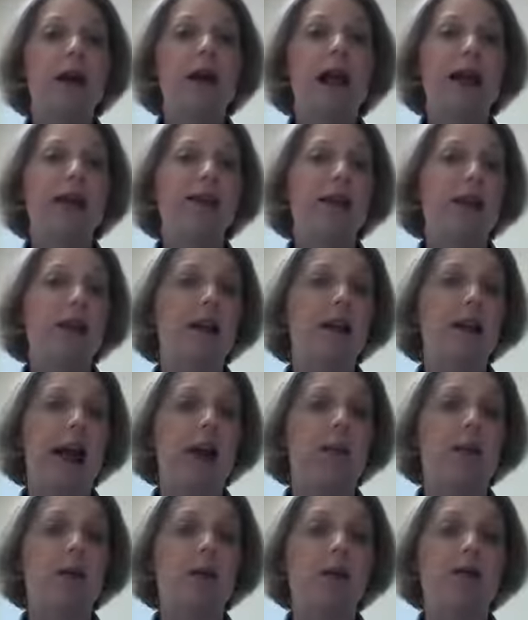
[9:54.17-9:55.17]
classic
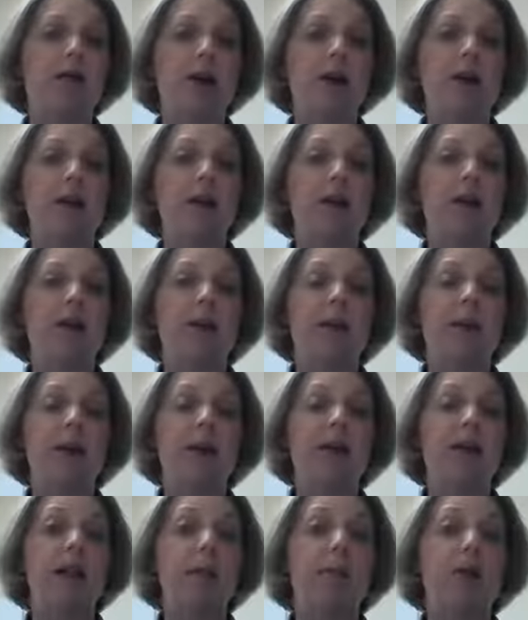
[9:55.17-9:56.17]
example of this is
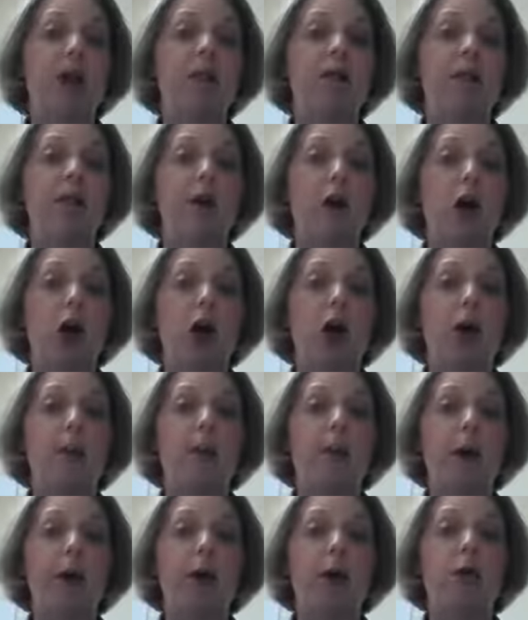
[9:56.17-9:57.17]
somebody steps off of a
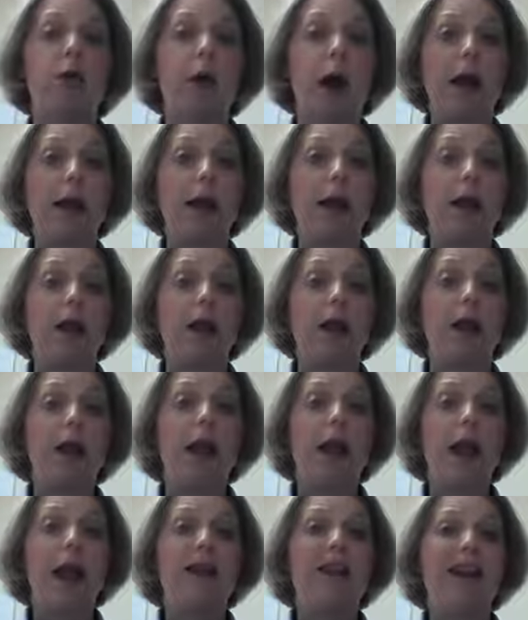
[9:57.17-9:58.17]
curb when they're running
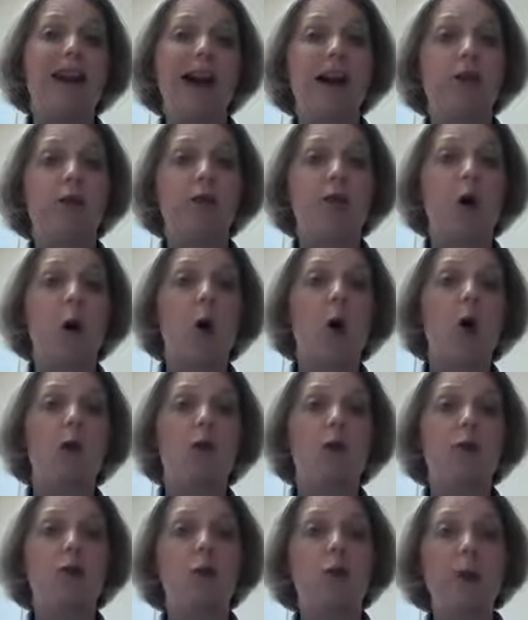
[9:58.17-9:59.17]
and they kind of
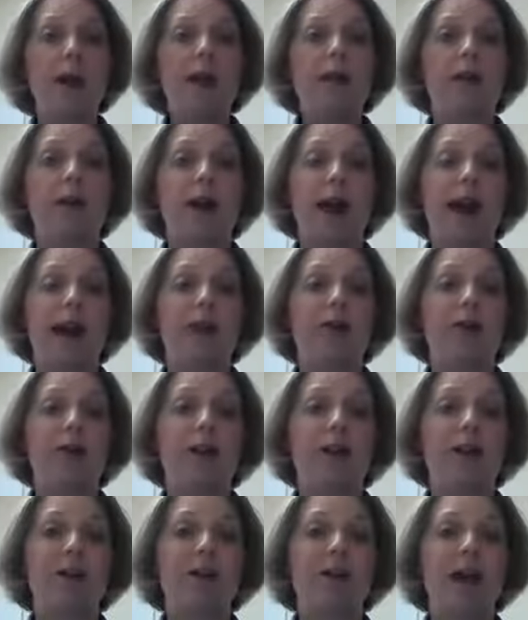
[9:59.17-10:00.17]
roll or tweak their ankle
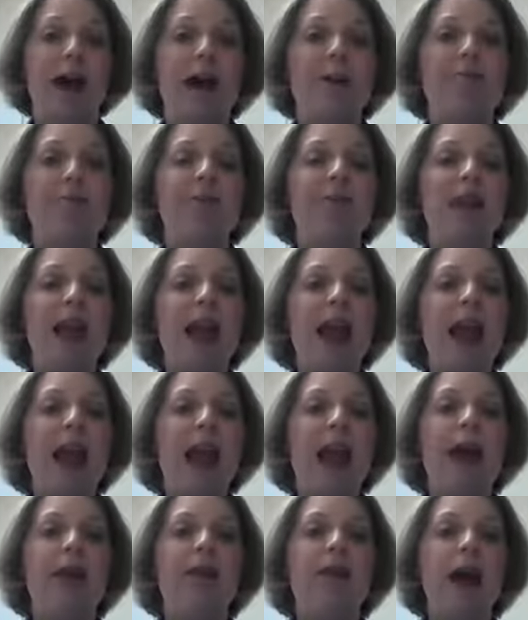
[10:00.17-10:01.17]
a little bit,
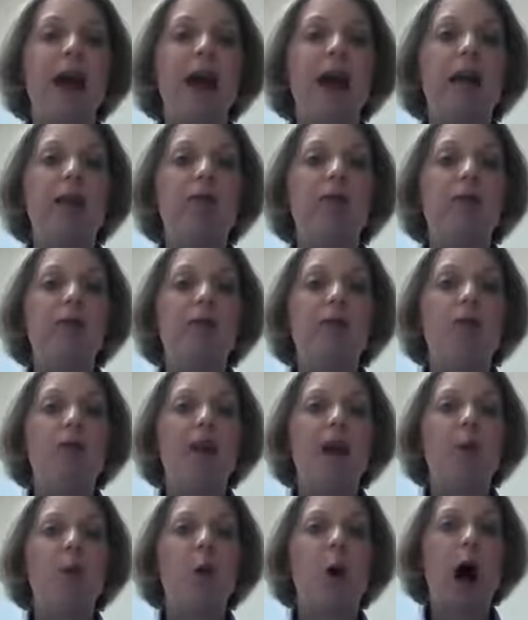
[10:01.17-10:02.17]
and then
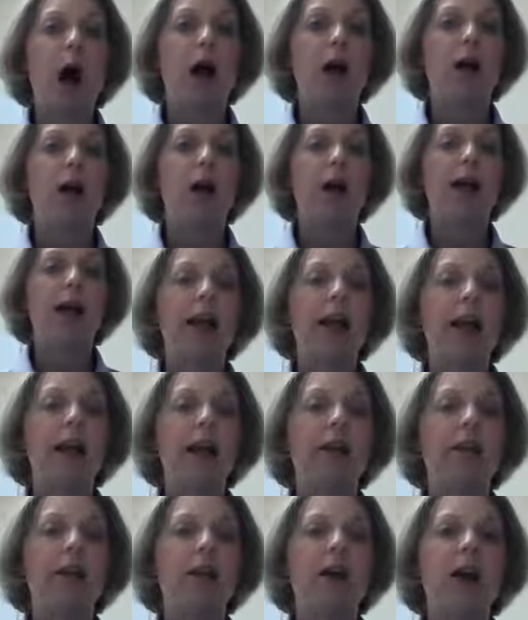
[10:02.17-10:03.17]
they walk it
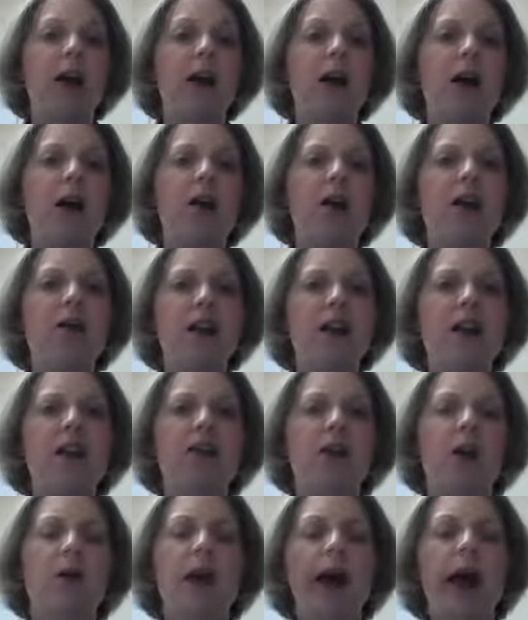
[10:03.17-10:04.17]
and they're like, oh, I think
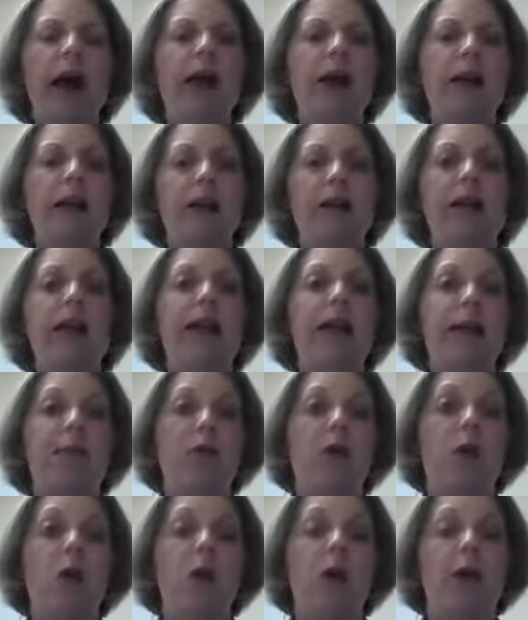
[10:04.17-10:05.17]
it's okay, and then they
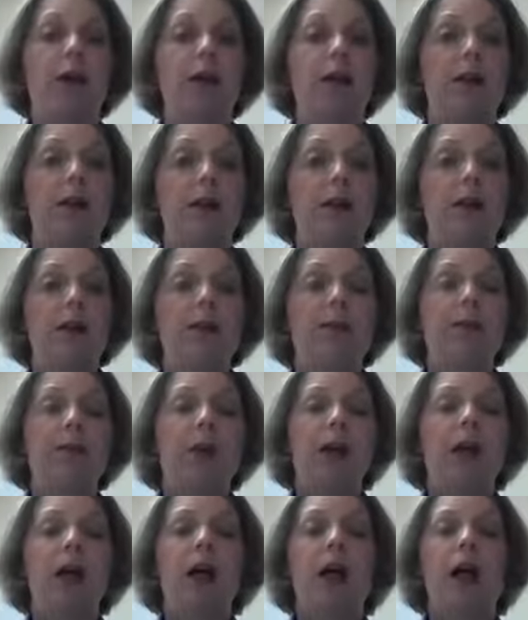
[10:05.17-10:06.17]
keep going.
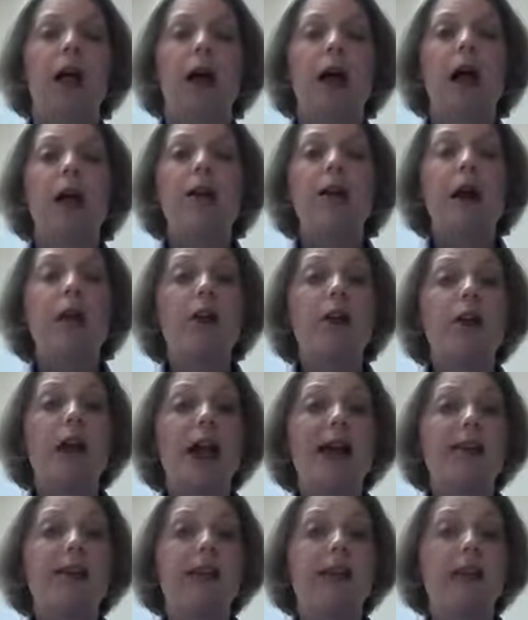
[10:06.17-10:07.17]
Another
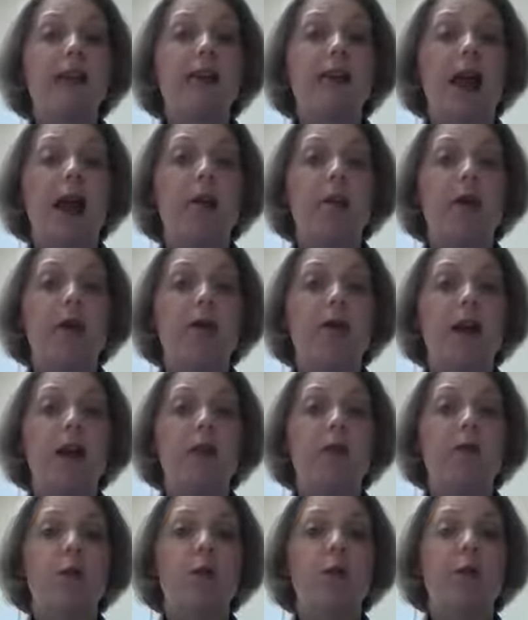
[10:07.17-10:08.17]
classic example of
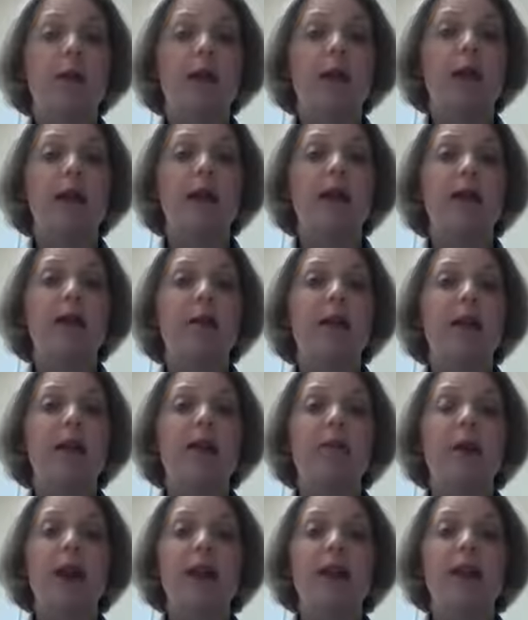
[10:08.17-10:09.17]
this would be
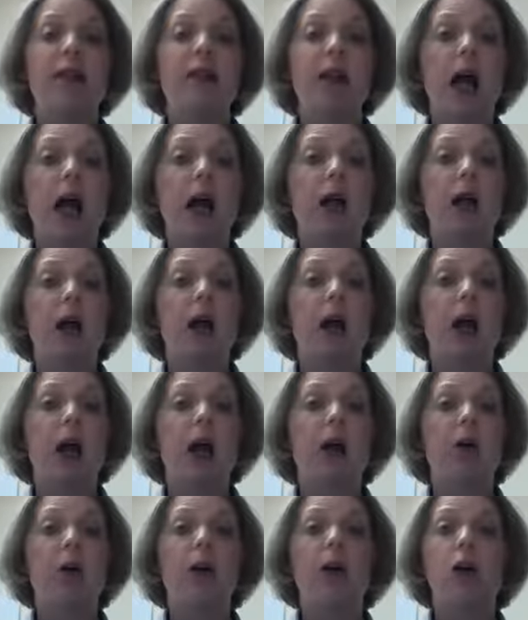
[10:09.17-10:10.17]
somebody's playing soccer
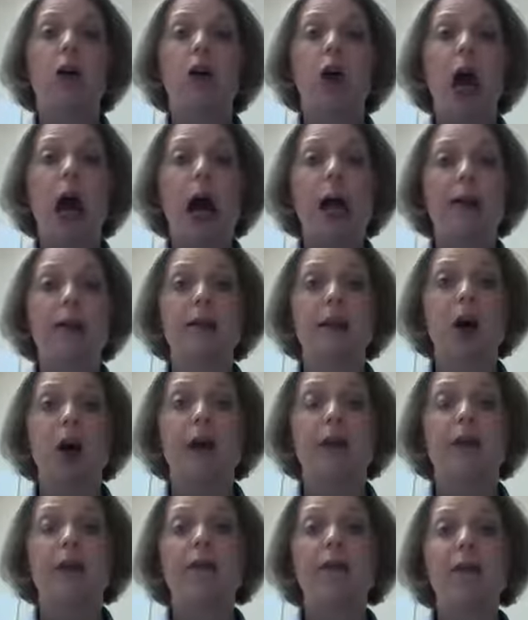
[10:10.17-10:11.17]
or lacrosse
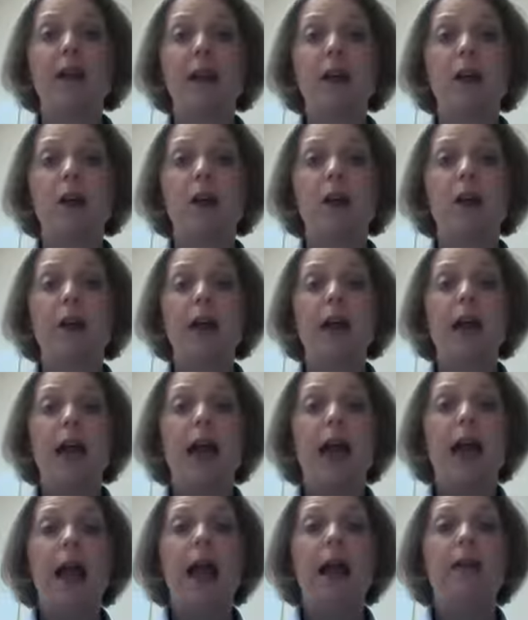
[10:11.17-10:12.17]
on the field,
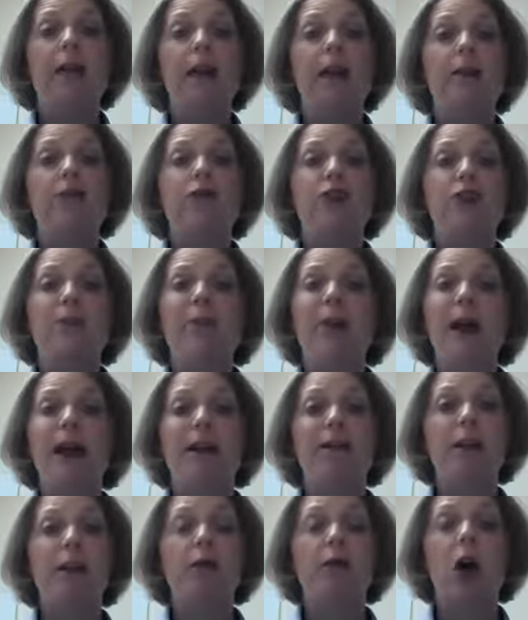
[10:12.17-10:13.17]
and they just
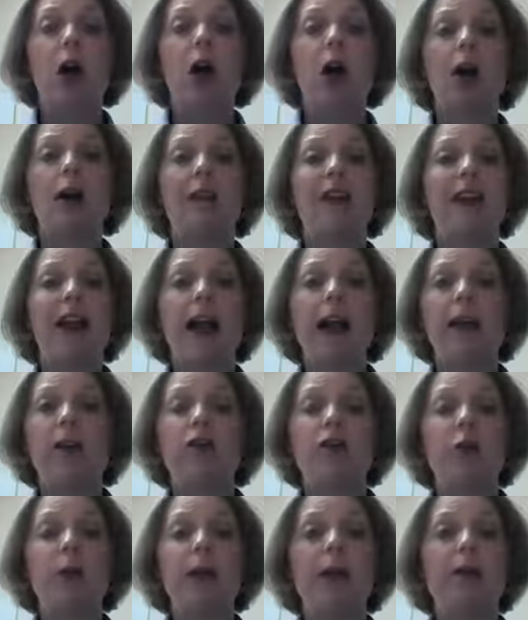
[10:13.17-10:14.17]
pivot wrong and they kind
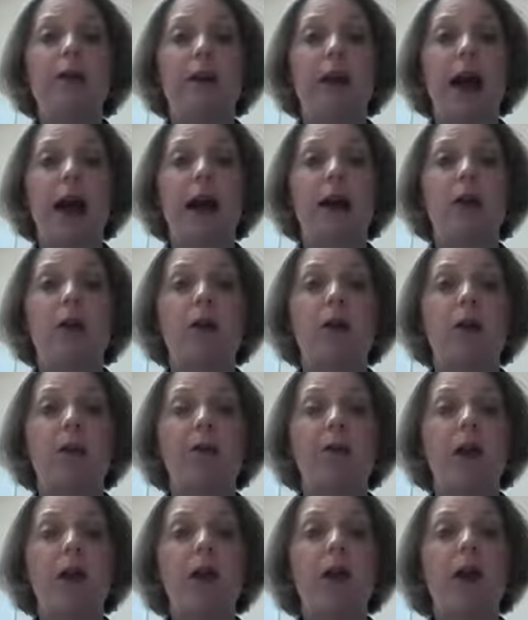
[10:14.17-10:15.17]
of tweak their
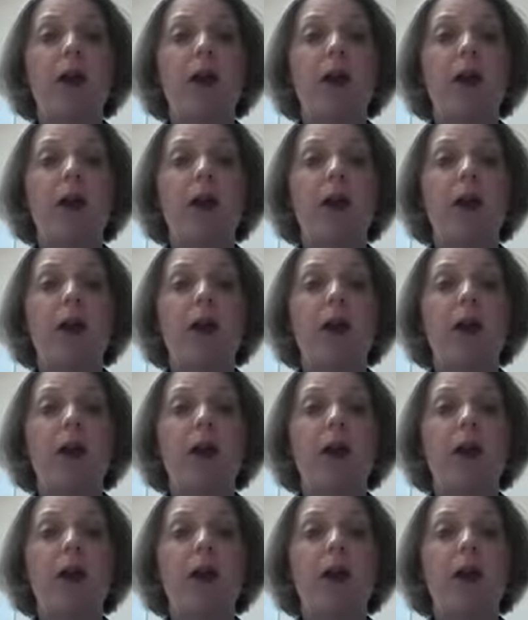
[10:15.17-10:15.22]
ankle,